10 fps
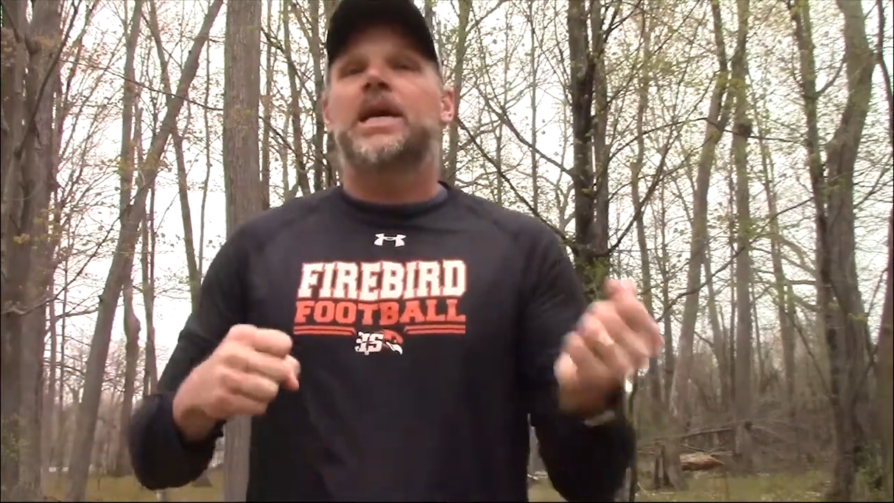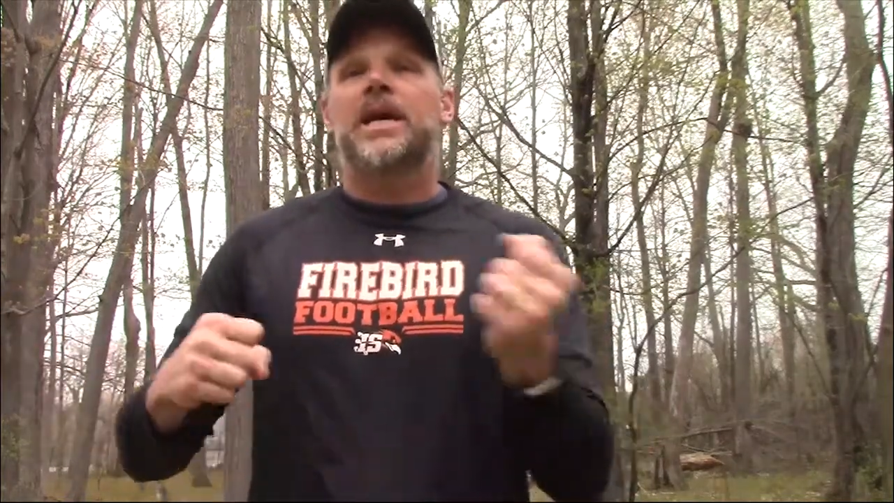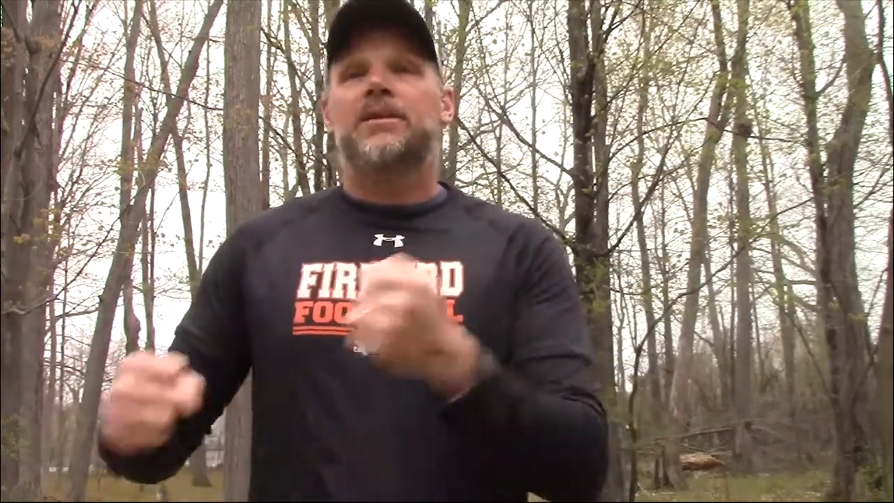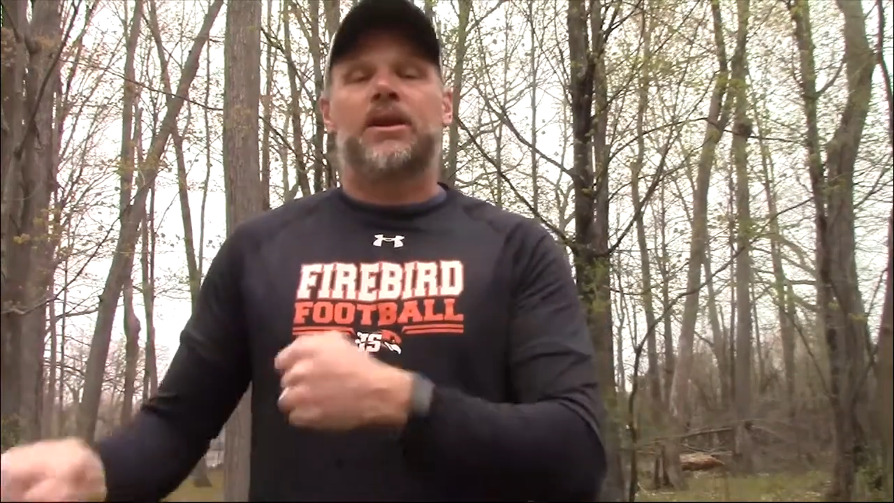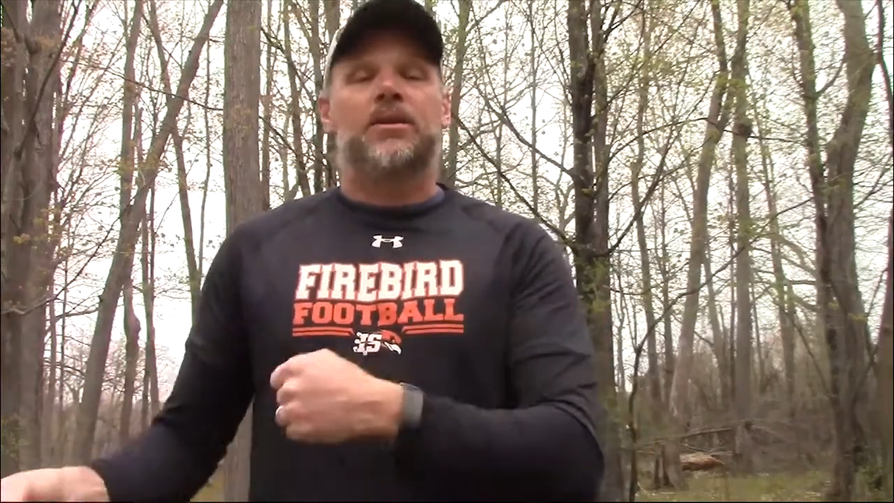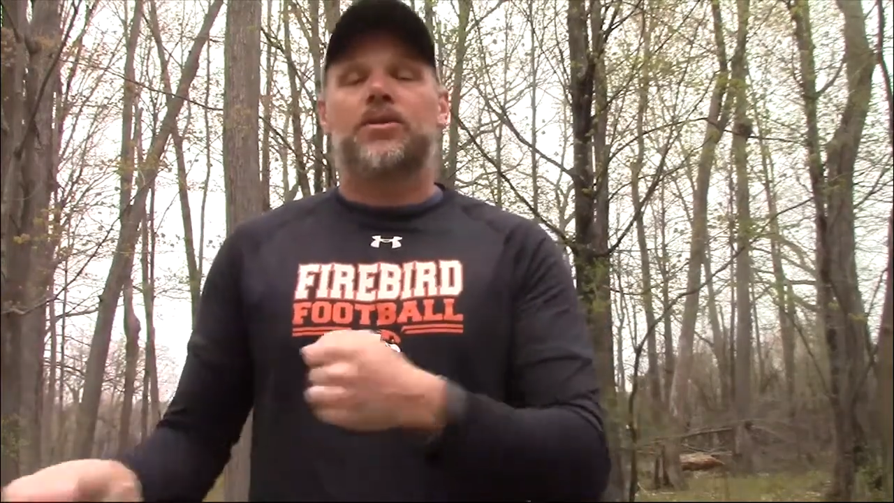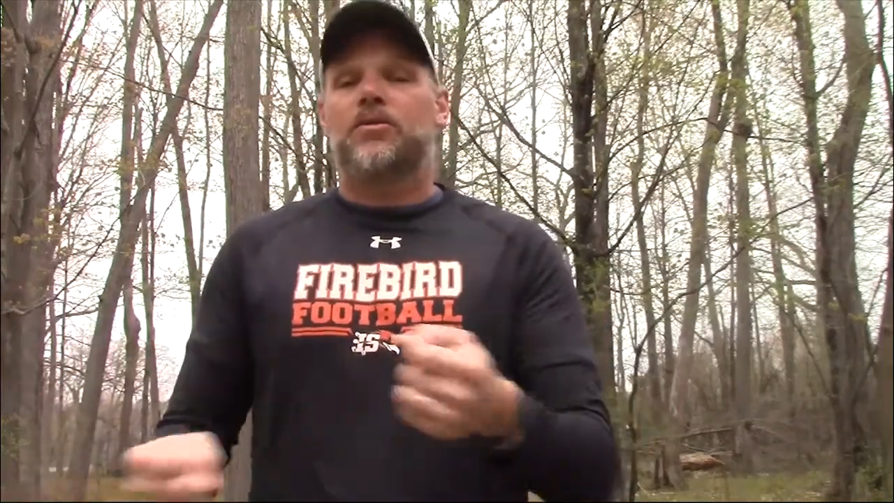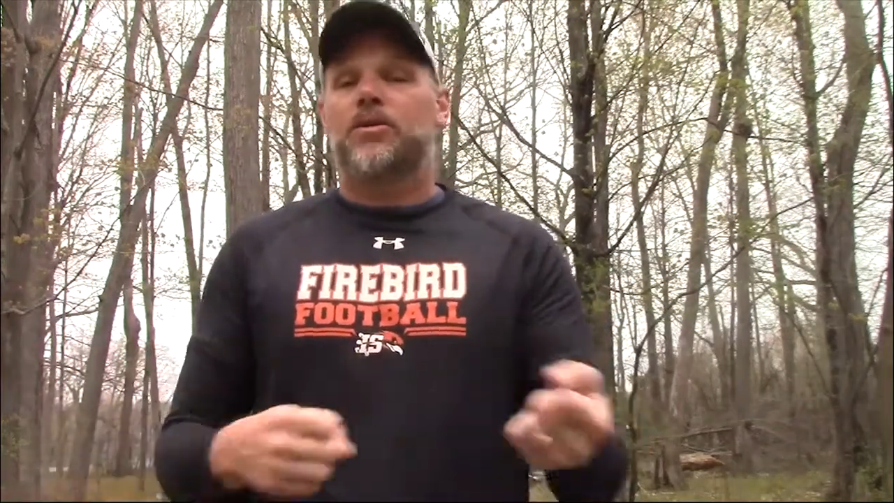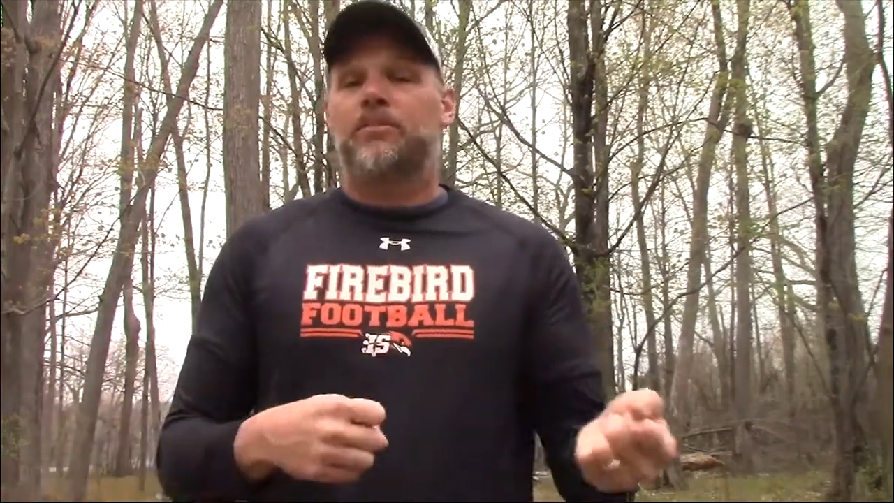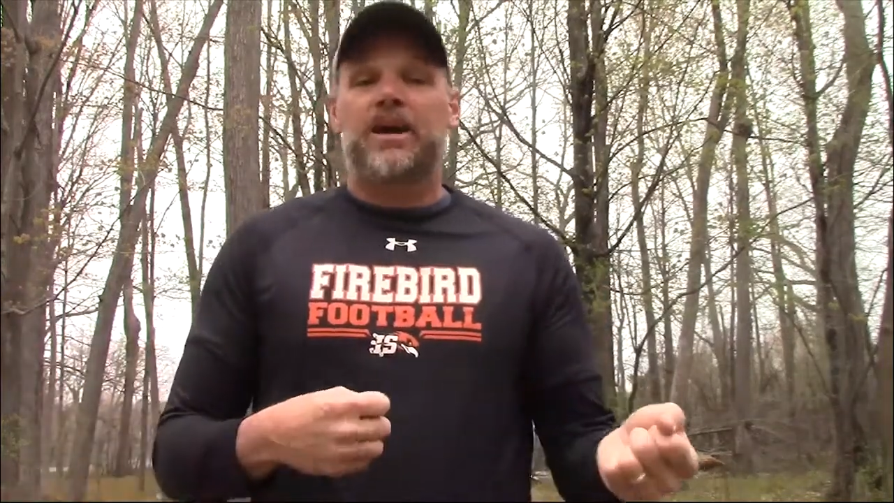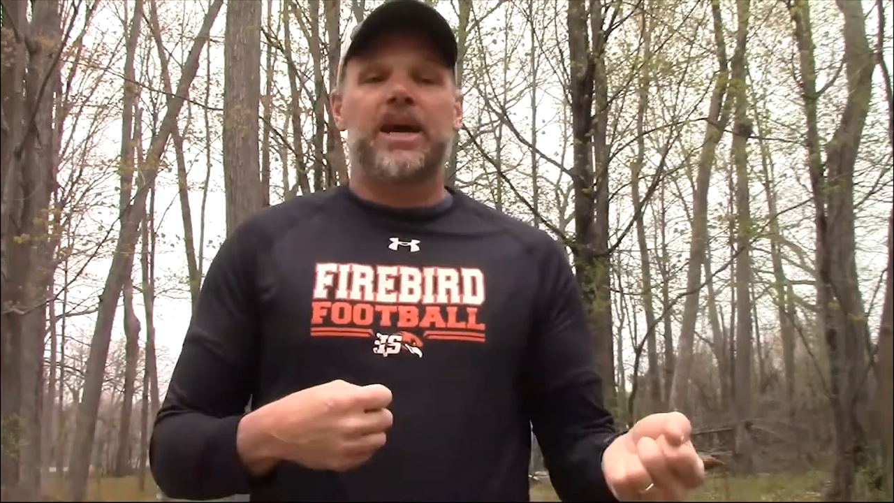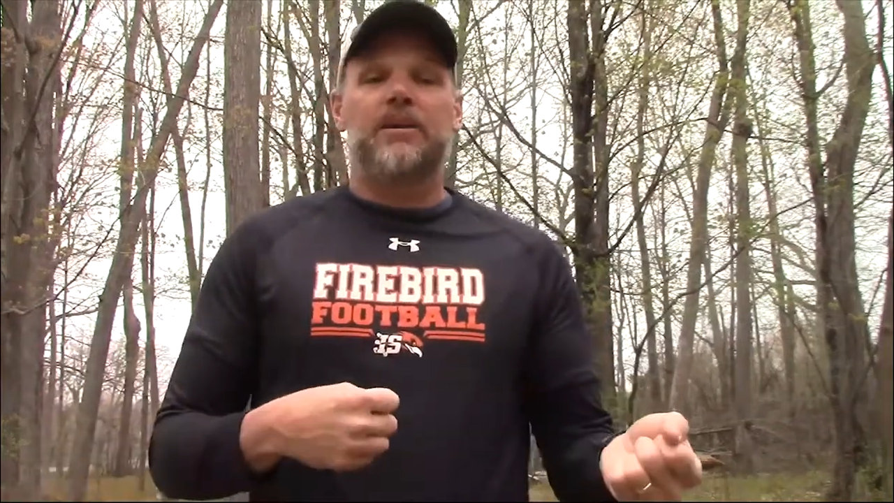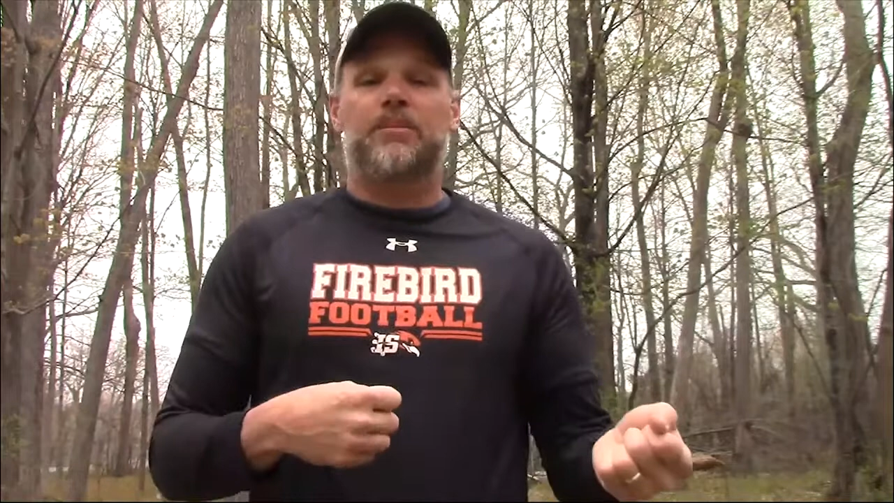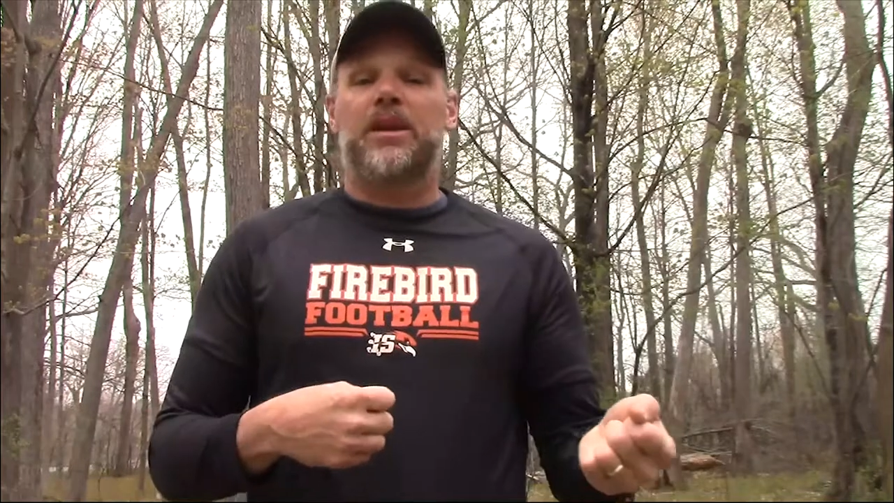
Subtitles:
and they could throw the bag